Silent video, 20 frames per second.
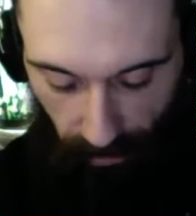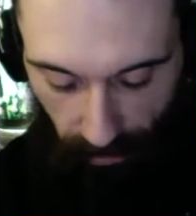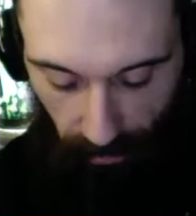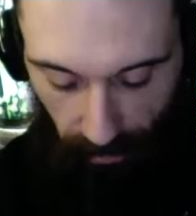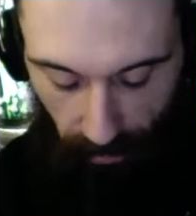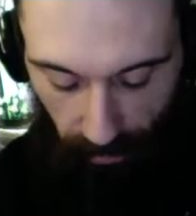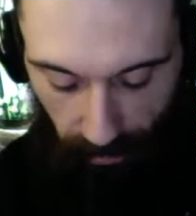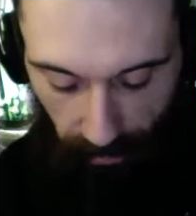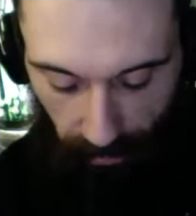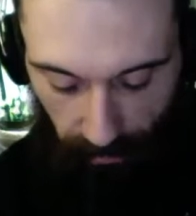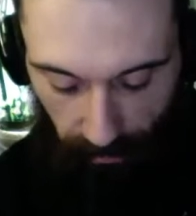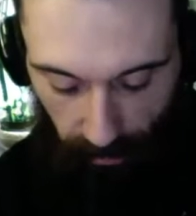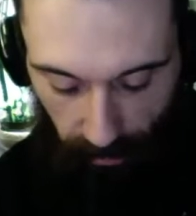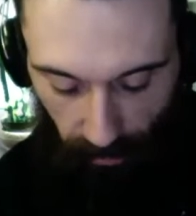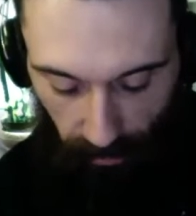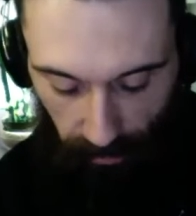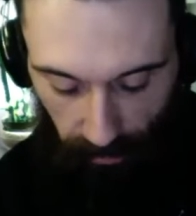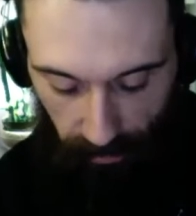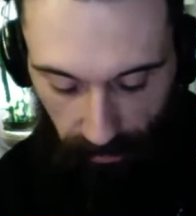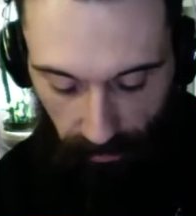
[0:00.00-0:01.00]
that
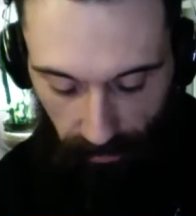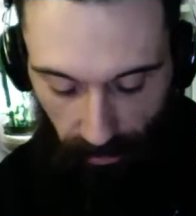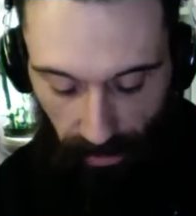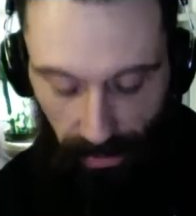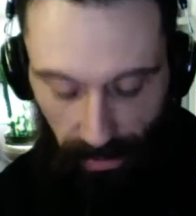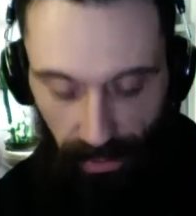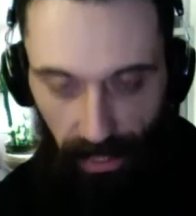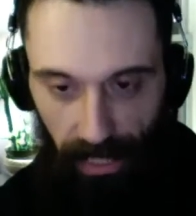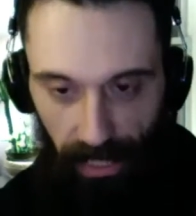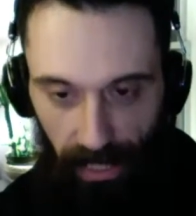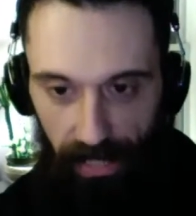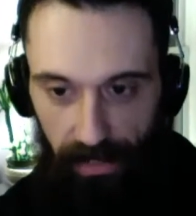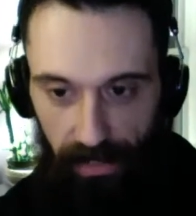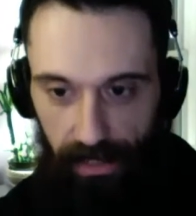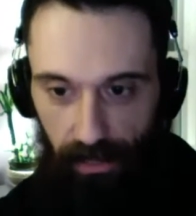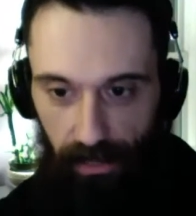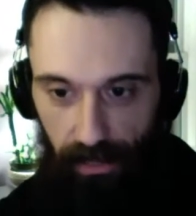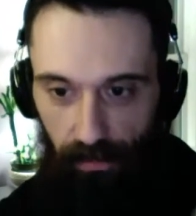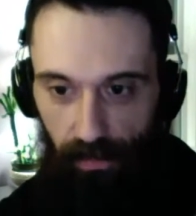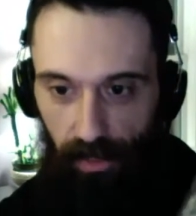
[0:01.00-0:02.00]
sold, I had a
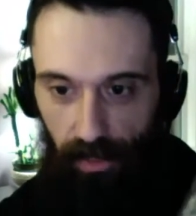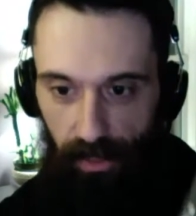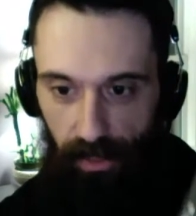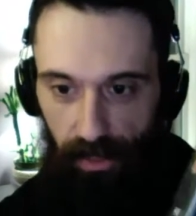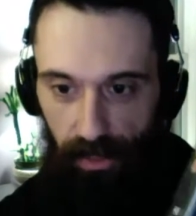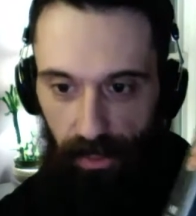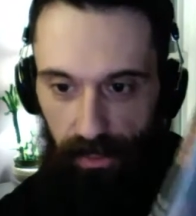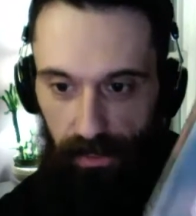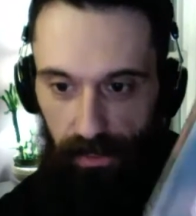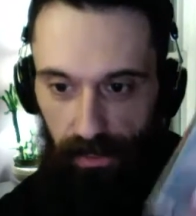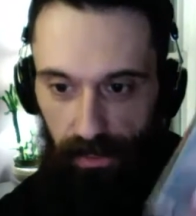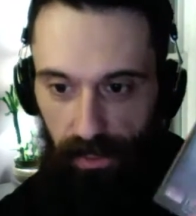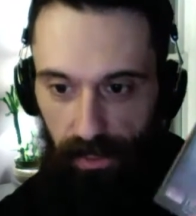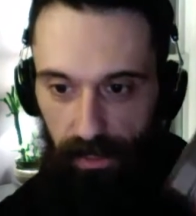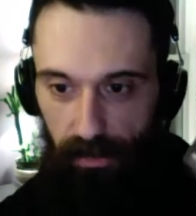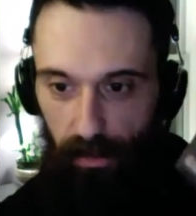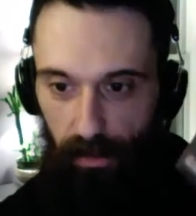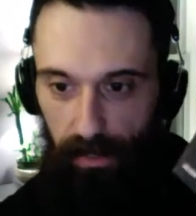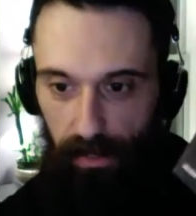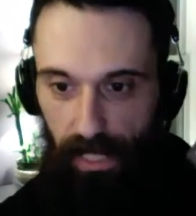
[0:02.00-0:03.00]
different version of this, and
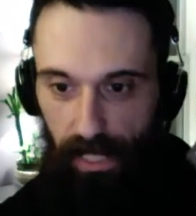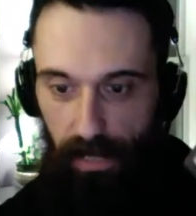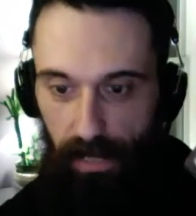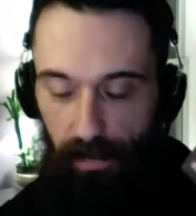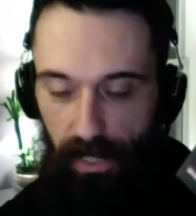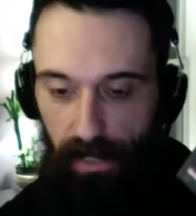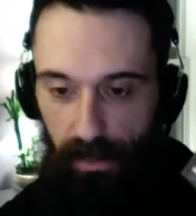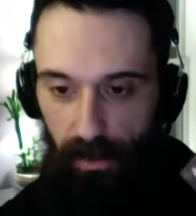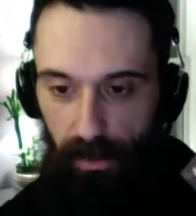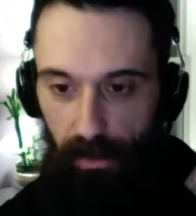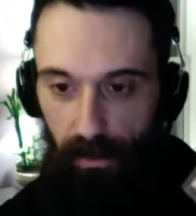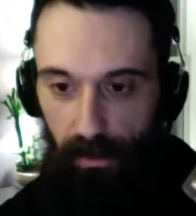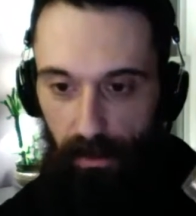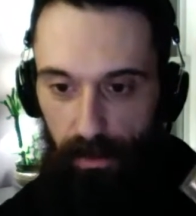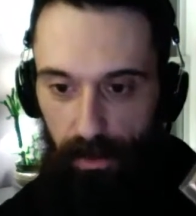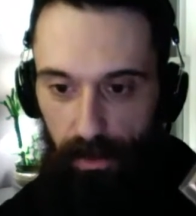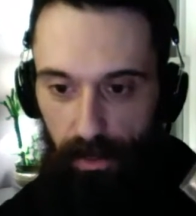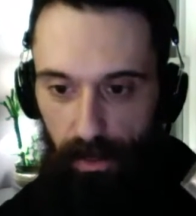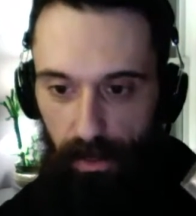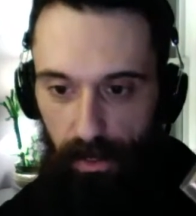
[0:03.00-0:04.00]
this one came in
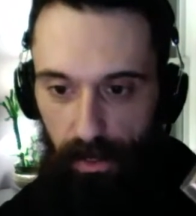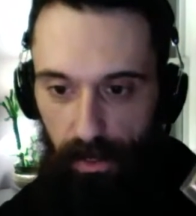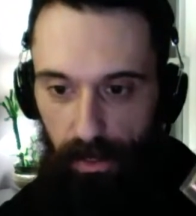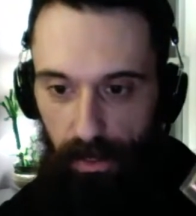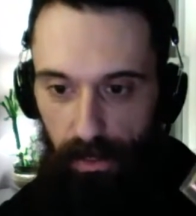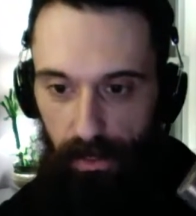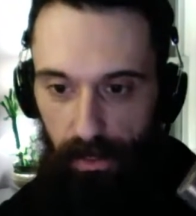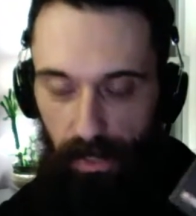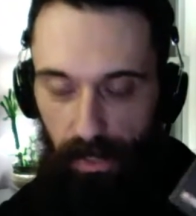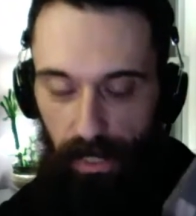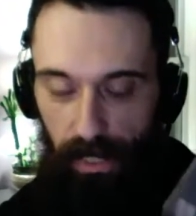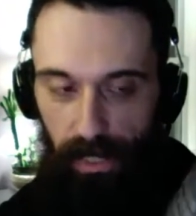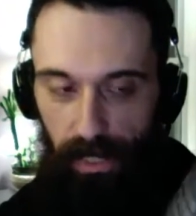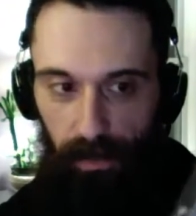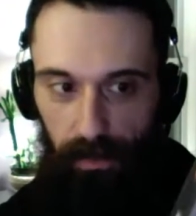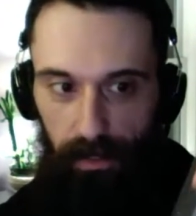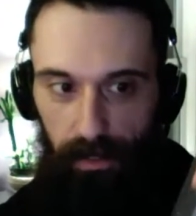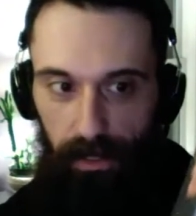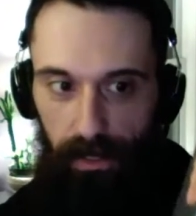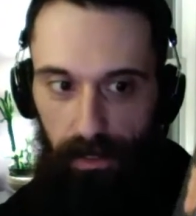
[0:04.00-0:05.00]
used, and I
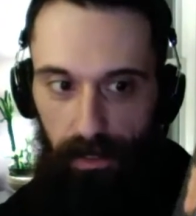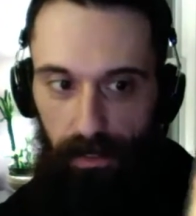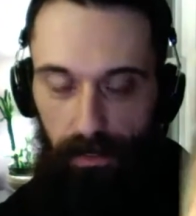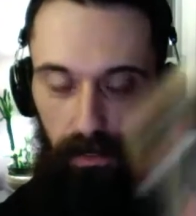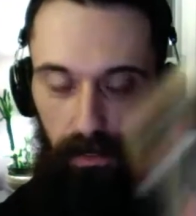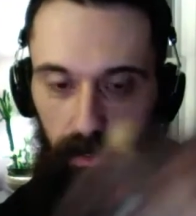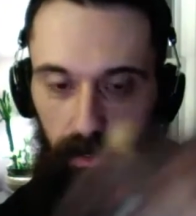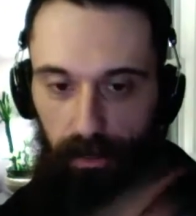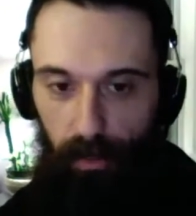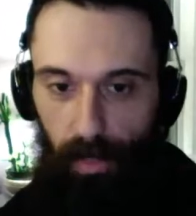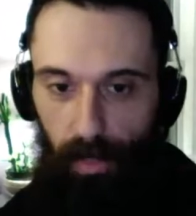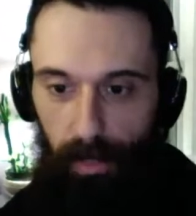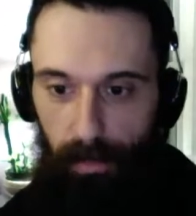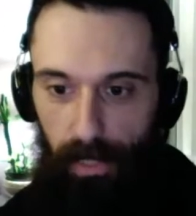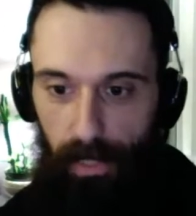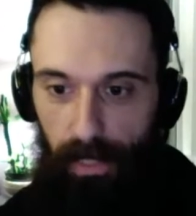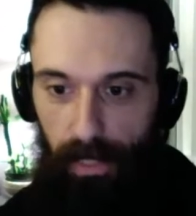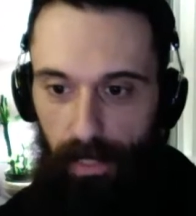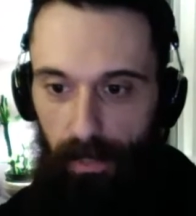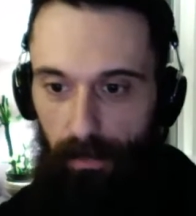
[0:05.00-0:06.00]
was like, I'll just swap
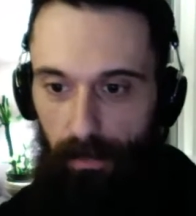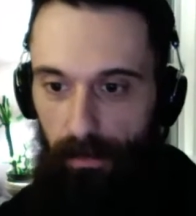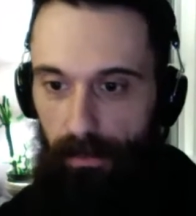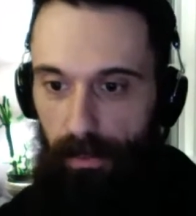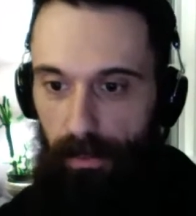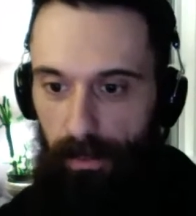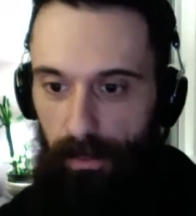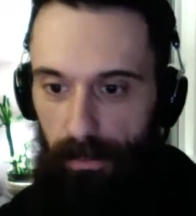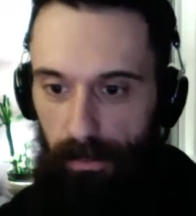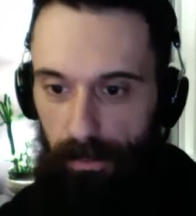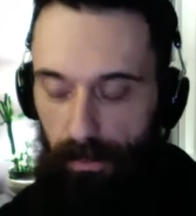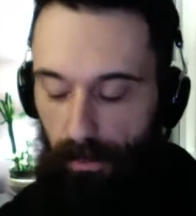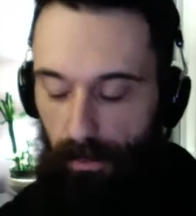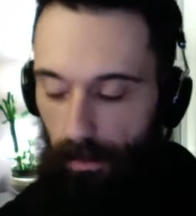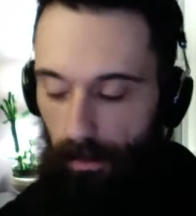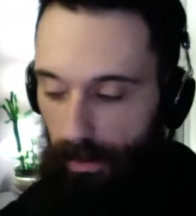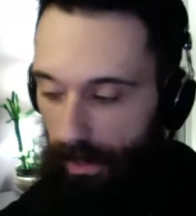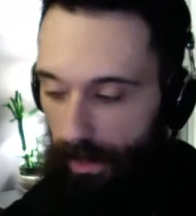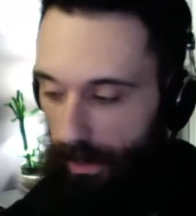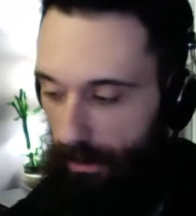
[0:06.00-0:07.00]
mine out because no
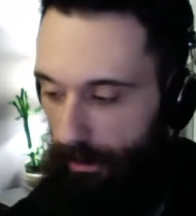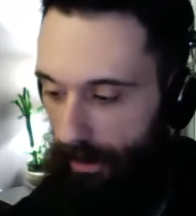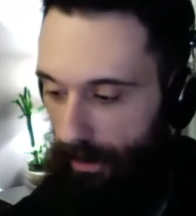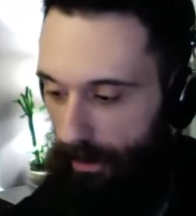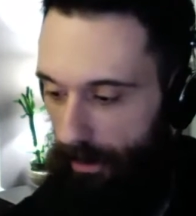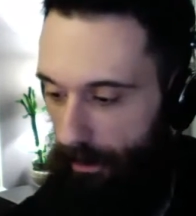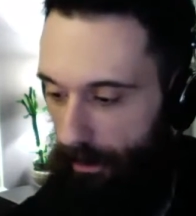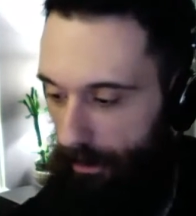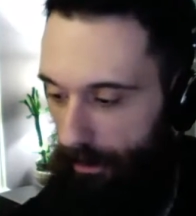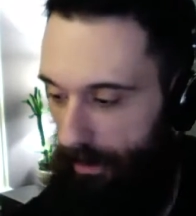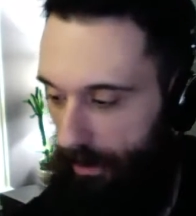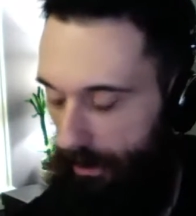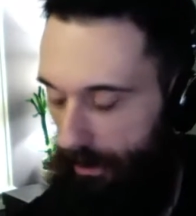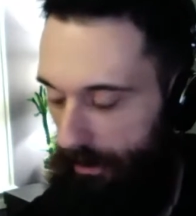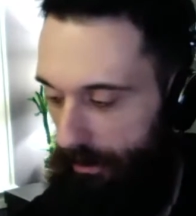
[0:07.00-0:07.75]
one cares about the number.